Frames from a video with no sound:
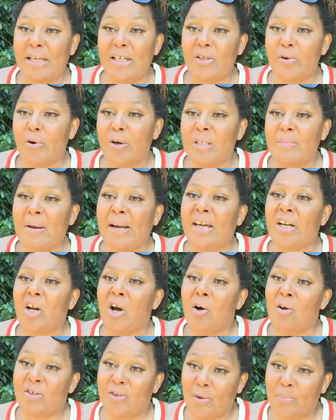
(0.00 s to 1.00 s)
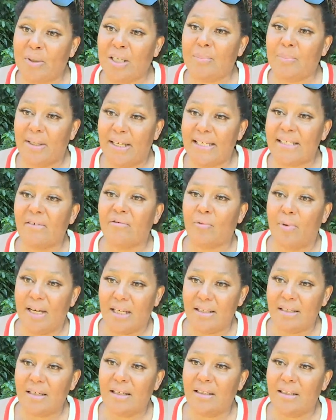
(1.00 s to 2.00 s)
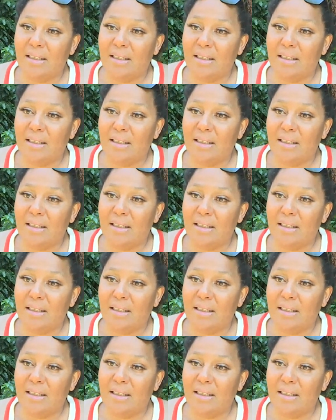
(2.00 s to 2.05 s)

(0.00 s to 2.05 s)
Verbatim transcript: resource, but can also be a place of risk.